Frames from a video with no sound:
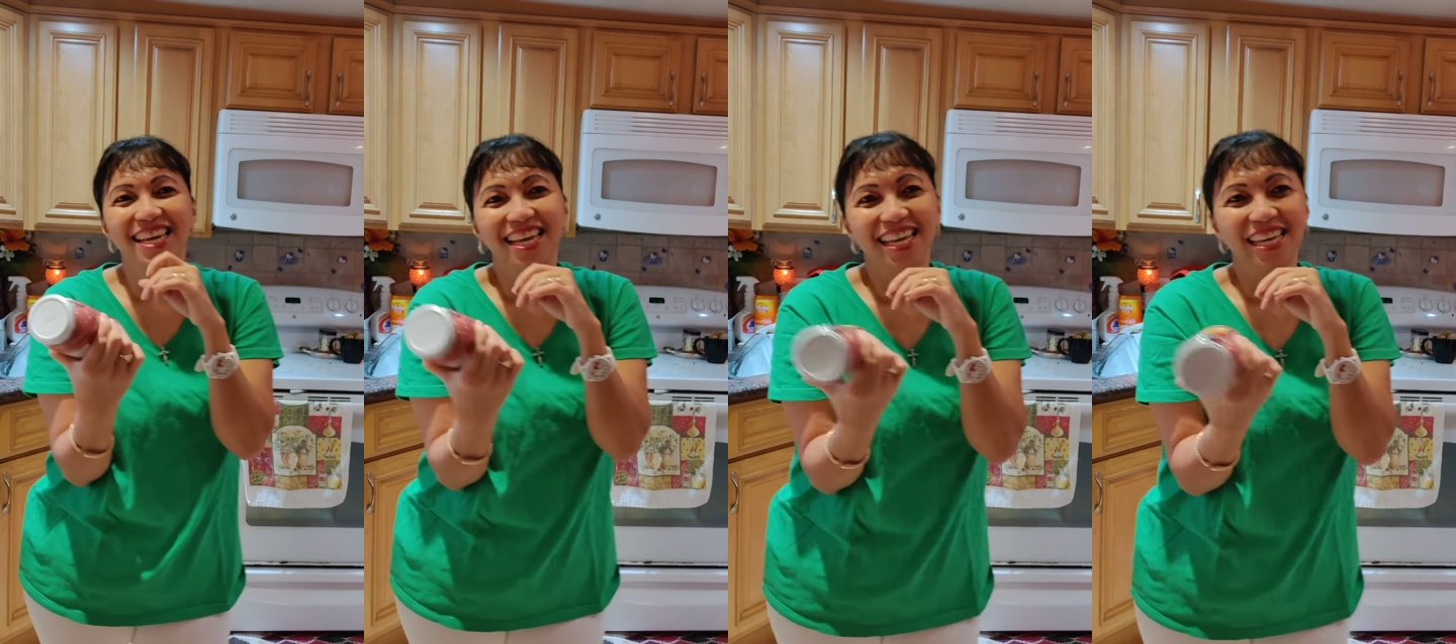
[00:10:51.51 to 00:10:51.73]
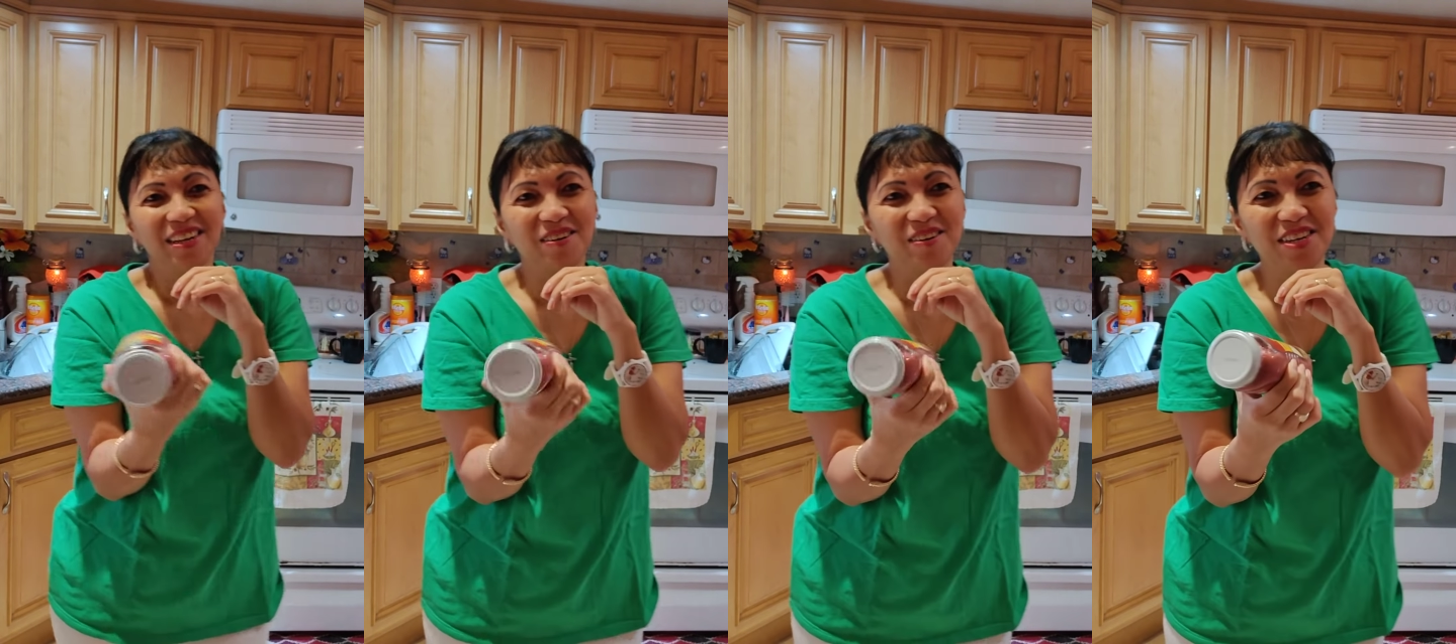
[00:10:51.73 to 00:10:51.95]

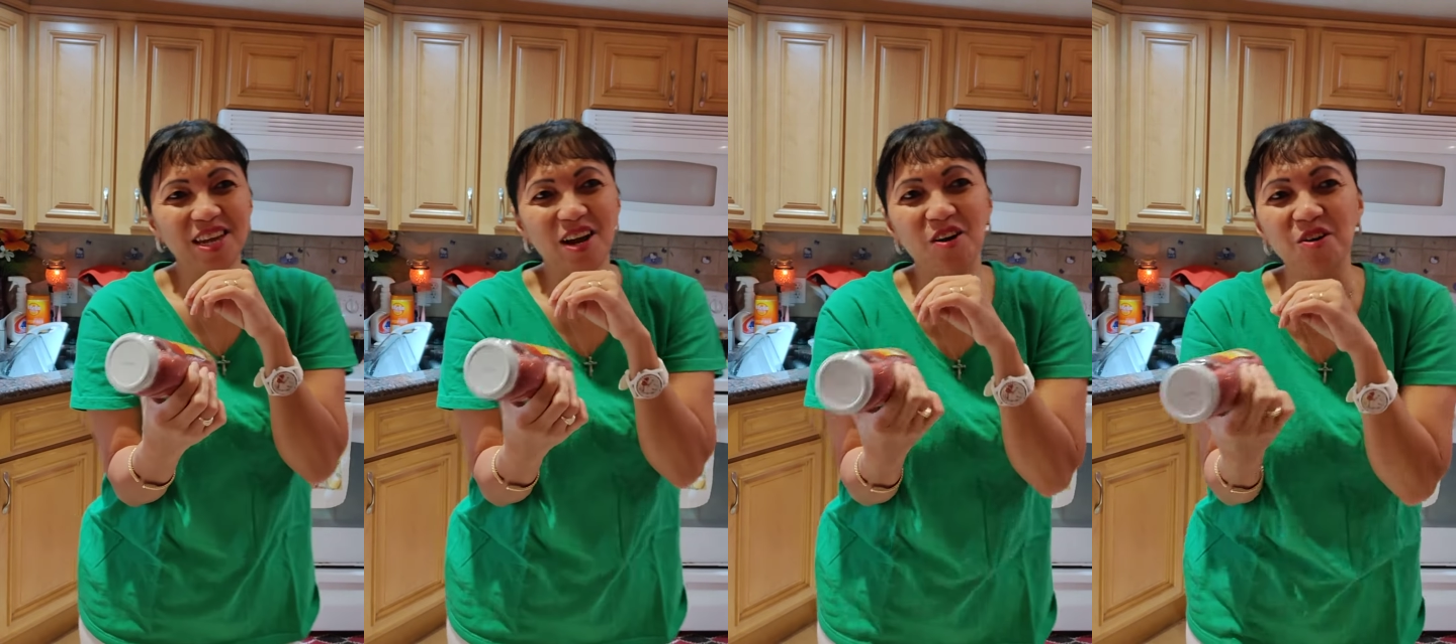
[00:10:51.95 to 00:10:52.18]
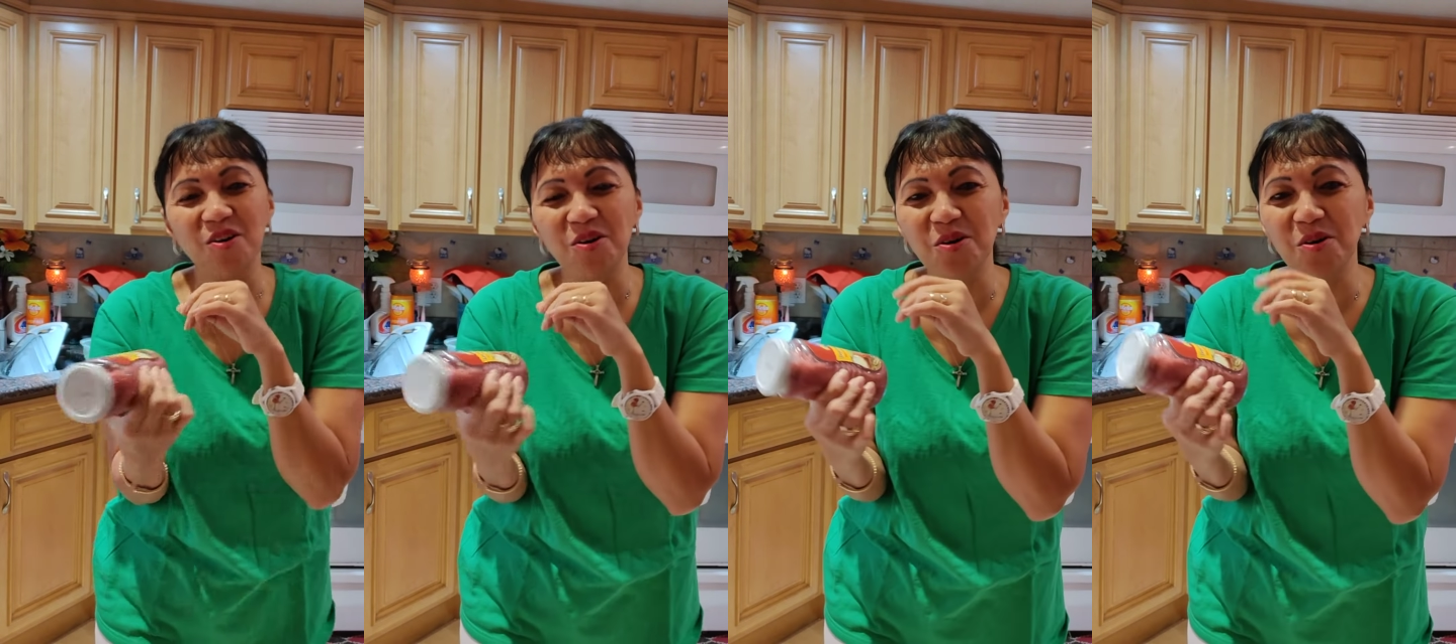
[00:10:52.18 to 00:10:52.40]
Ingon niya,
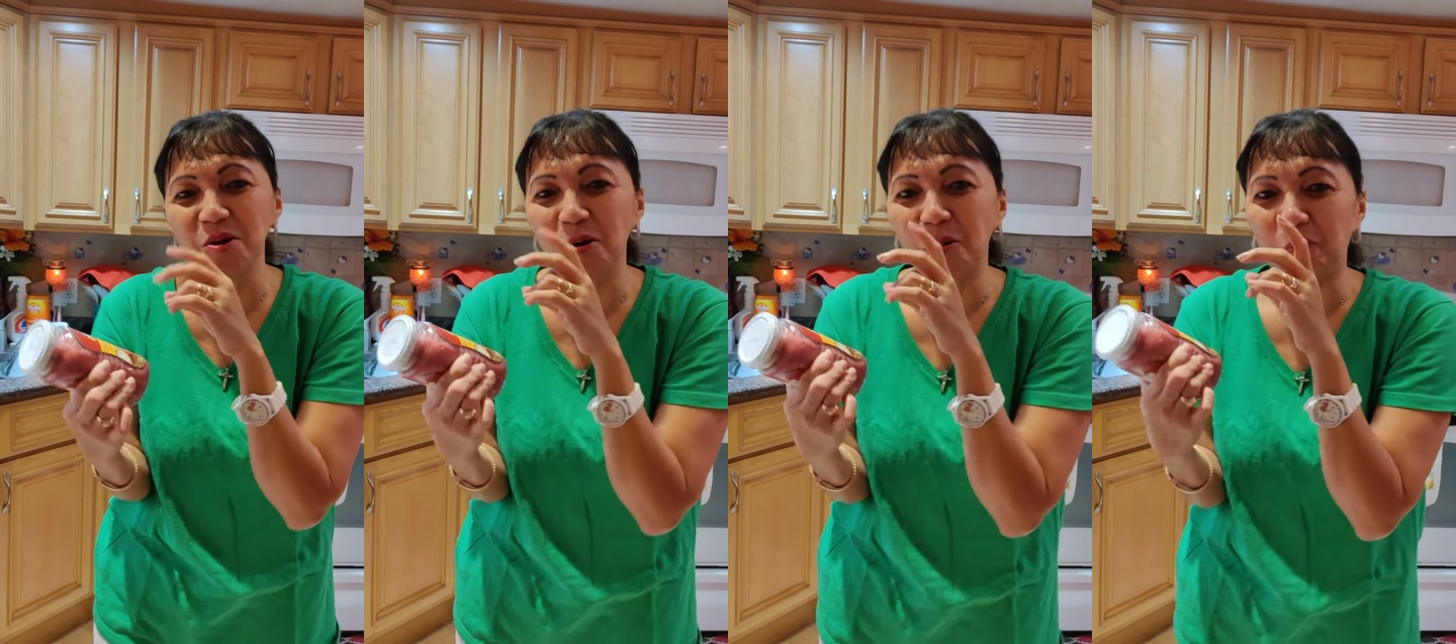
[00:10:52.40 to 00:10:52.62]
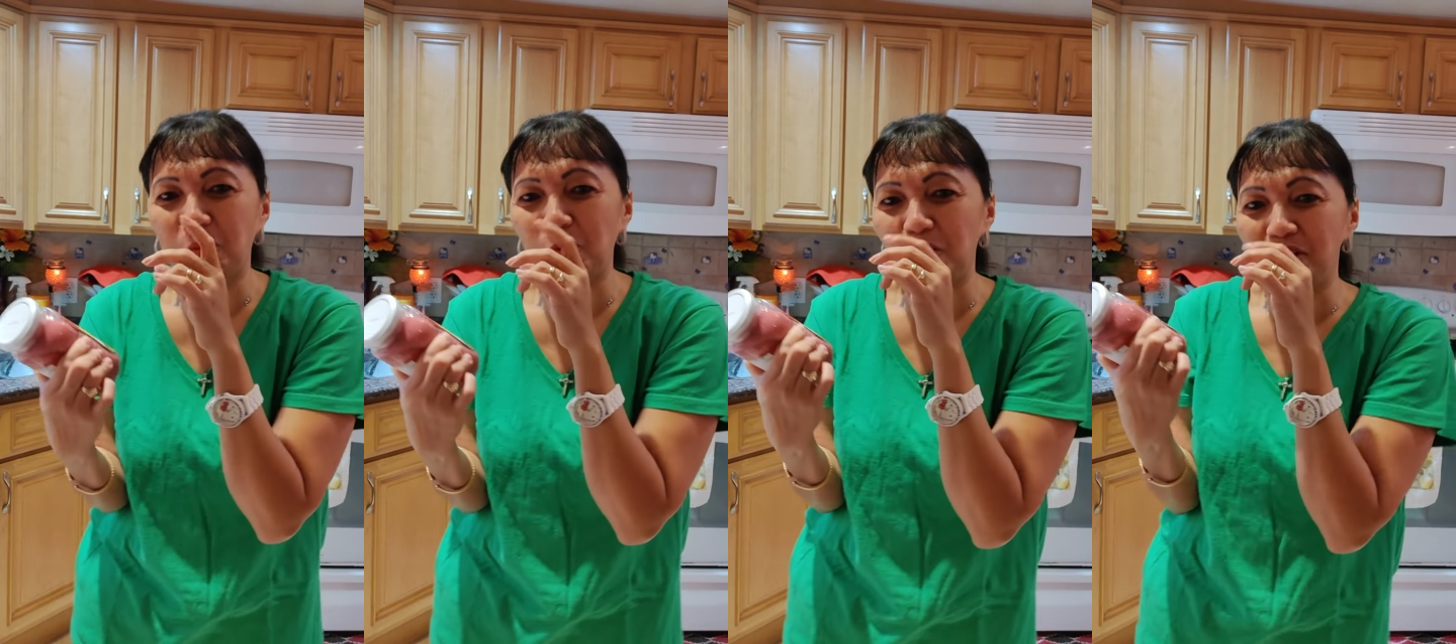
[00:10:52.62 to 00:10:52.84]

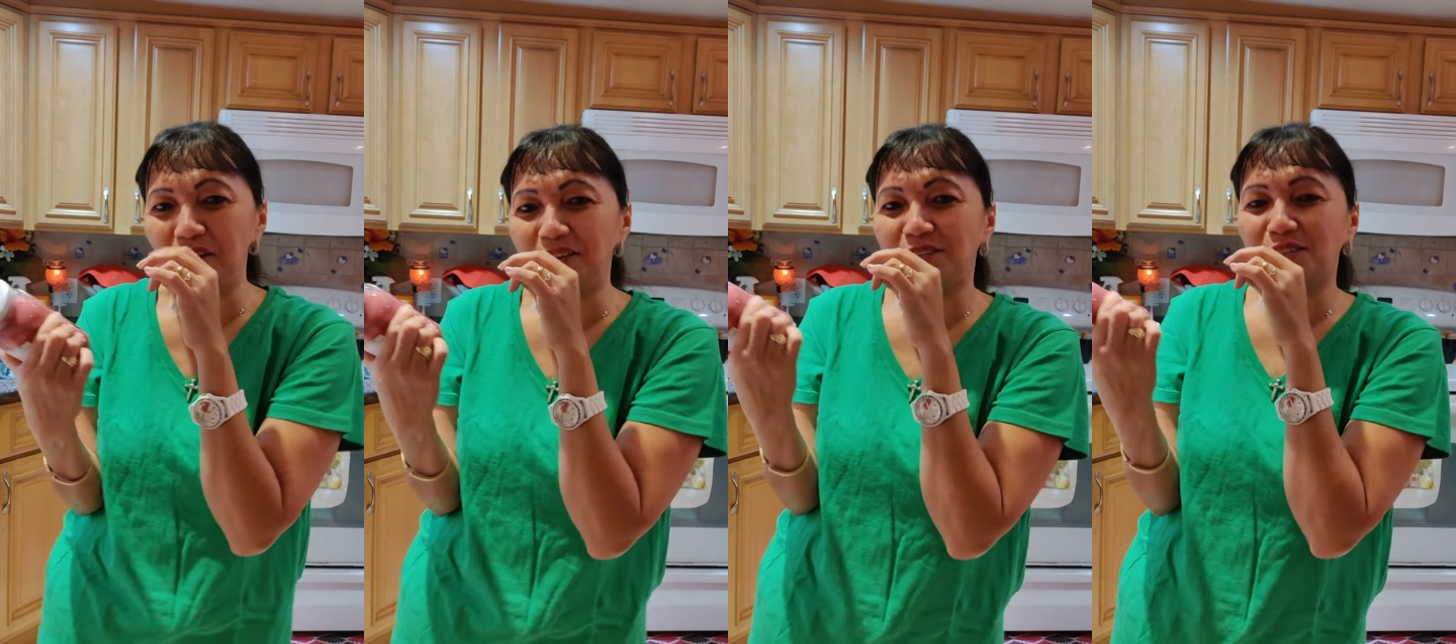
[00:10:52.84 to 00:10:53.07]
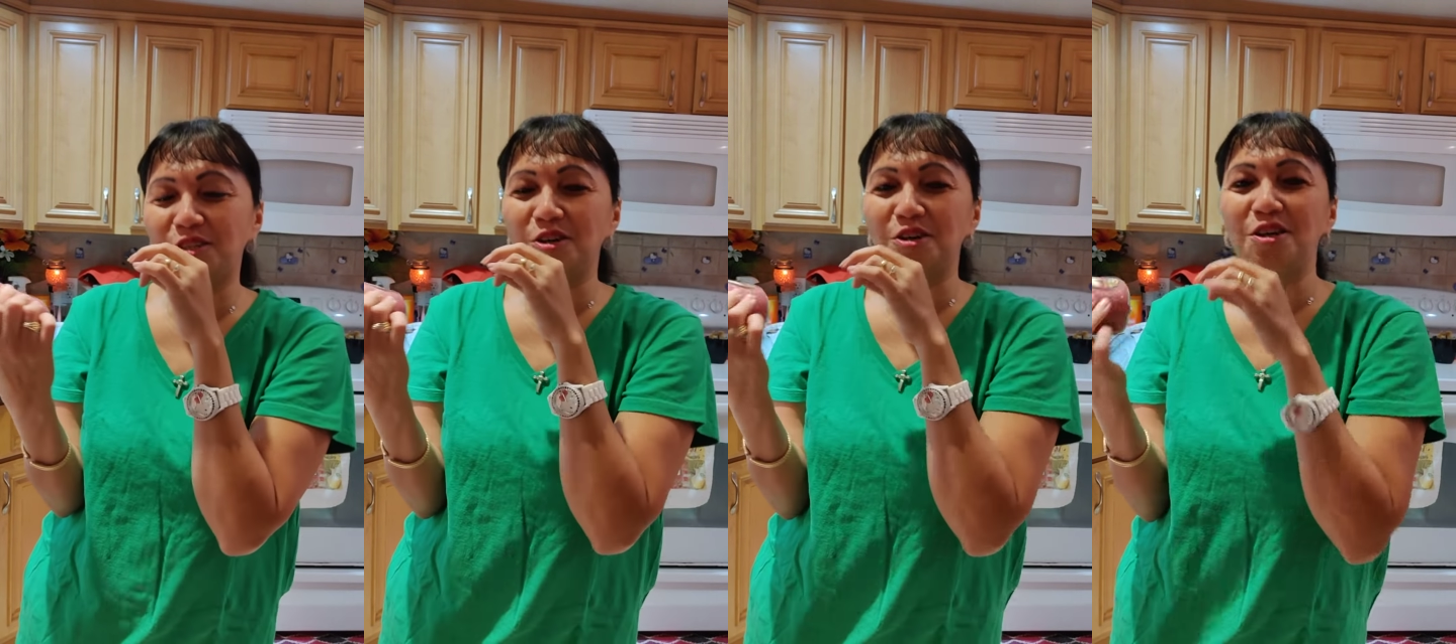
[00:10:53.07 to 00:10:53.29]
oh,
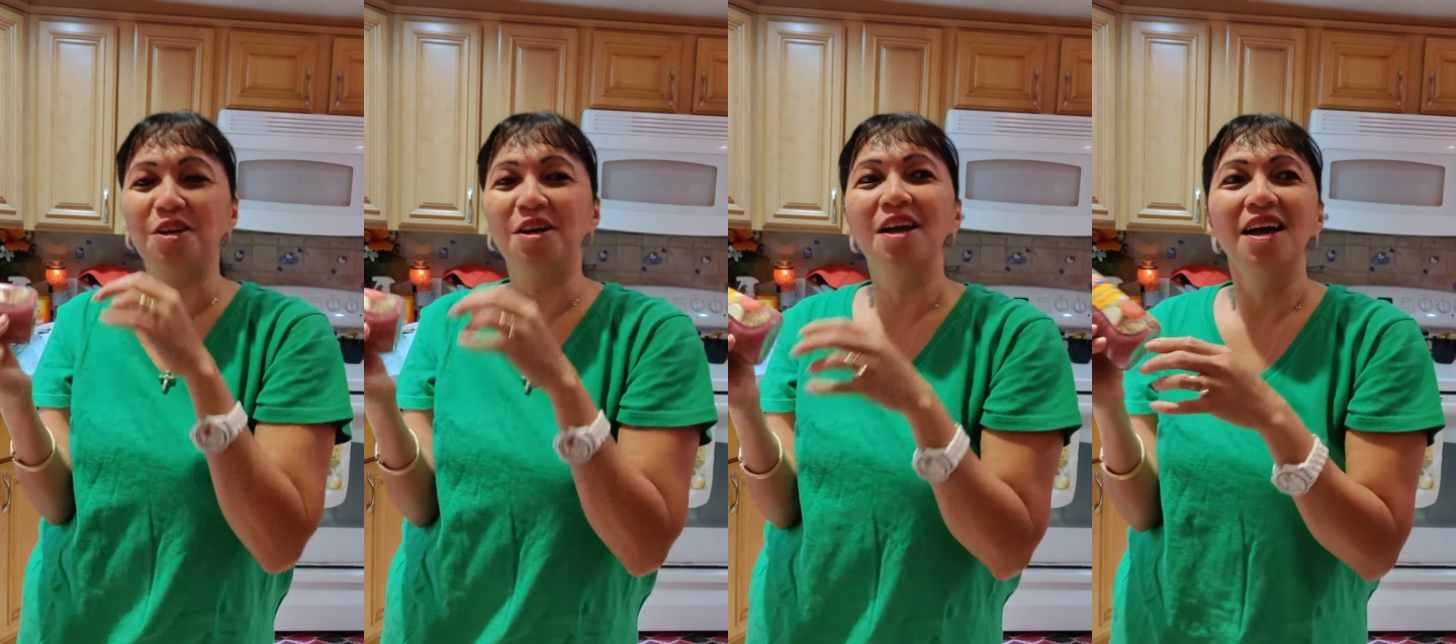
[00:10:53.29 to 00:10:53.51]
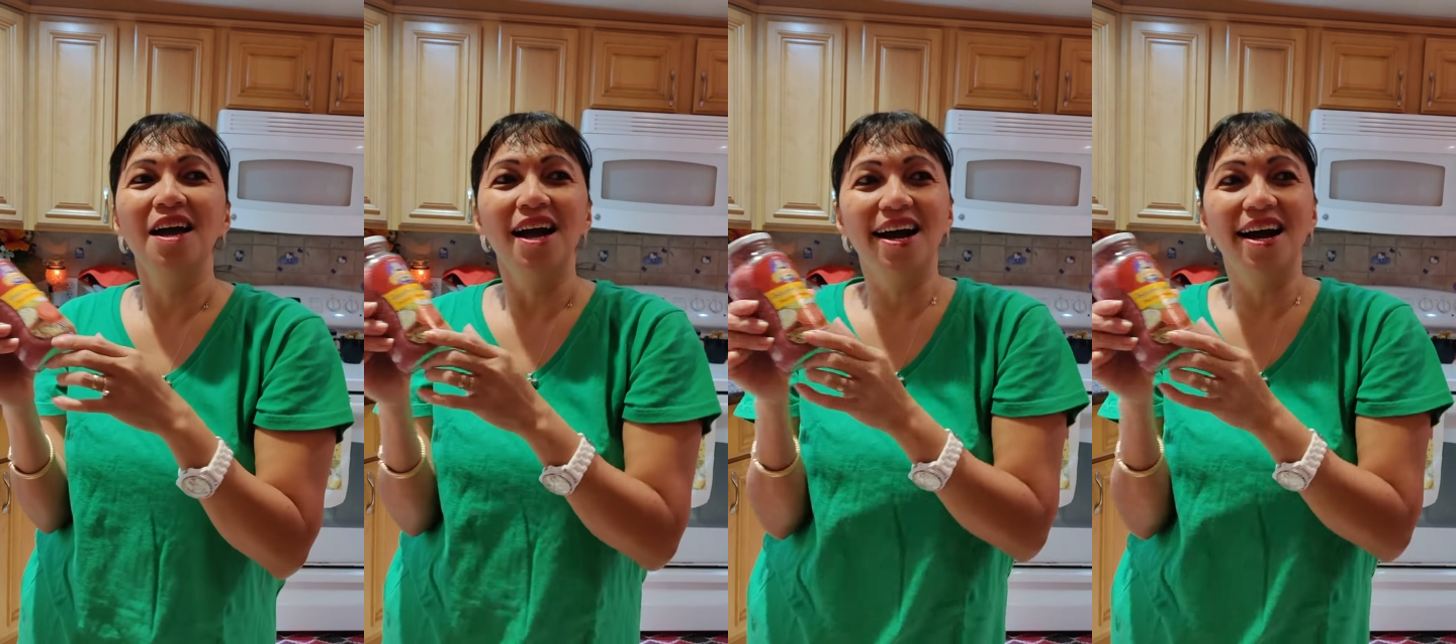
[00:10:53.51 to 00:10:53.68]
poison.